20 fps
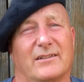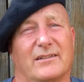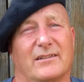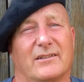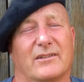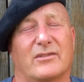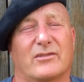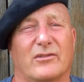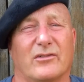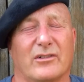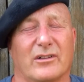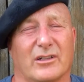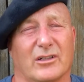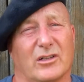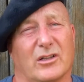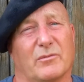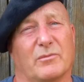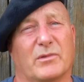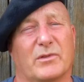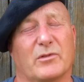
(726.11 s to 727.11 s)
the soil
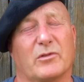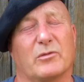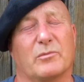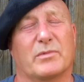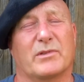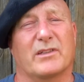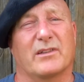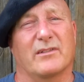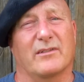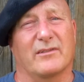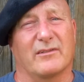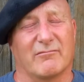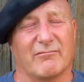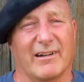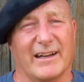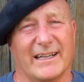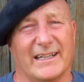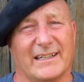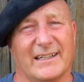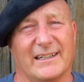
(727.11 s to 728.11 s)
absorbs the
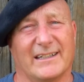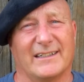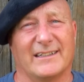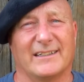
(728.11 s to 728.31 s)
rain